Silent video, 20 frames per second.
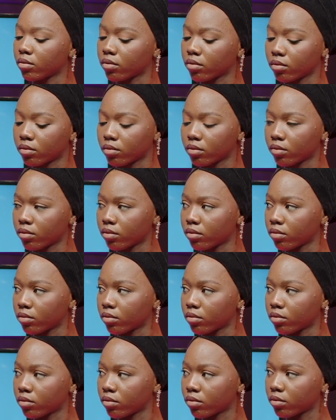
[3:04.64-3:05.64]

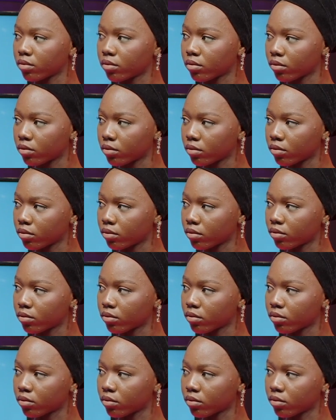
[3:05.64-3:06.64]

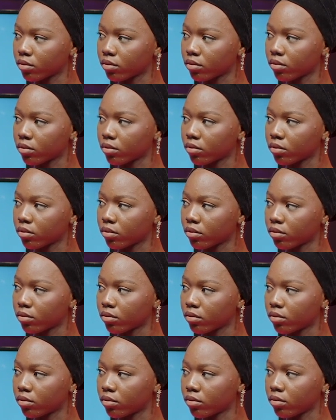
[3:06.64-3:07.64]

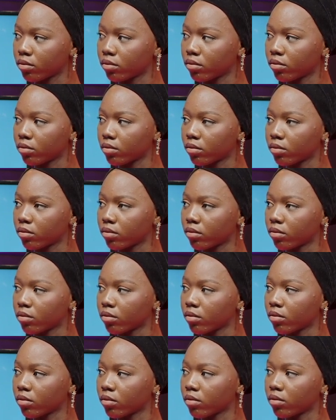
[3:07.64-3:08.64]

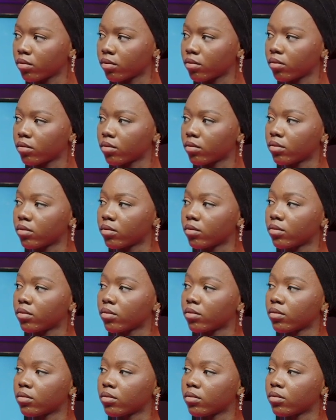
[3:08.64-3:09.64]

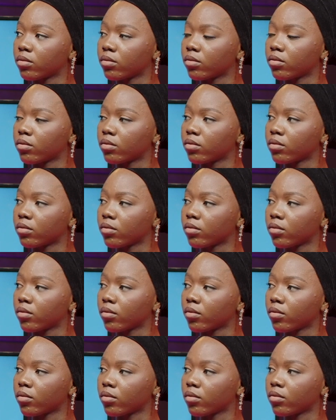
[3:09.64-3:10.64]

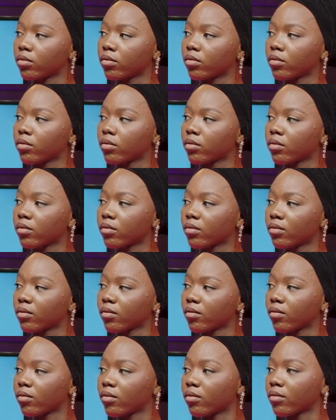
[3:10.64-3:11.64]

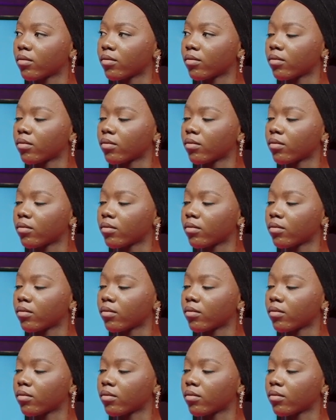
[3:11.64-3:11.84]
The person shown says nothing.